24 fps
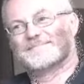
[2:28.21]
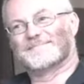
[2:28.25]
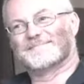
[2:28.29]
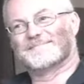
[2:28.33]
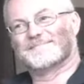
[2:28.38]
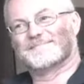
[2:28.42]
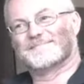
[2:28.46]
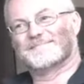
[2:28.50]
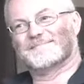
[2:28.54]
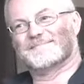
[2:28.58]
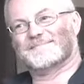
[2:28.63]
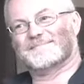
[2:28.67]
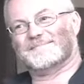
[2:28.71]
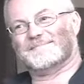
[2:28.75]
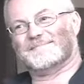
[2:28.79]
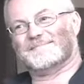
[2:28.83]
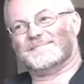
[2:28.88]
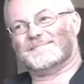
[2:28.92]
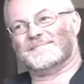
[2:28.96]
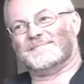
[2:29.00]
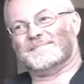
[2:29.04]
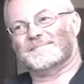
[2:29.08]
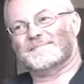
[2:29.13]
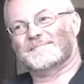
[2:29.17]
So why is
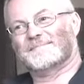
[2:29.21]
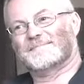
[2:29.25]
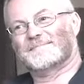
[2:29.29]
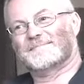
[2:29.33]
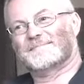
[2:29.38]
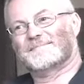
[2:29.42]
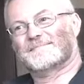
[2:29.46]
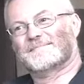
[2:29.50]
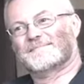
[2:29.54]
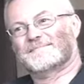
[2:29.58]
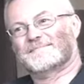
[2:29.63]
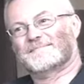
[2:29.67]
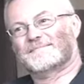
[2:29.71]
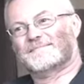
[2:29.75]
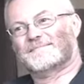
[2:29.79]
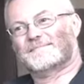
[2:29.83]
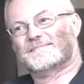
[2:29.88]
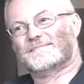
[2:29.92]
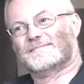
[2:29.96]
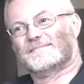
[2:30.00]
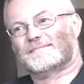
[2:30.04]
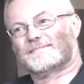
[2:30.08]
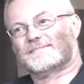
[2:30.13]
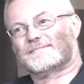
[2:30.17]
this news good news
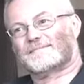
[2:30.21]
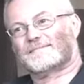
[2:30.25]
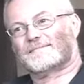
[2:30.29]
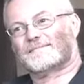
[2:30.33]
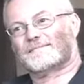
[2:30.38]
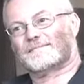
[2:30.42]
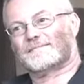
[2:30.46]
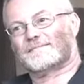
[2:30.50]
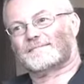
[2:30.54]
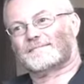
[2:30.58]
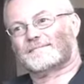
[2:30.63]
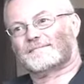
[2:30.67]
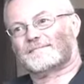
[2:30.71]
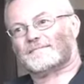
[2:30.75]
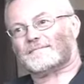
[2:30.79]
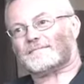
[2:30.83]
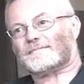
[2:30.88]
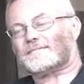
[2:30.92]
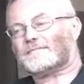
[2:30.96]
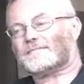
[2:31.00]
for HPC?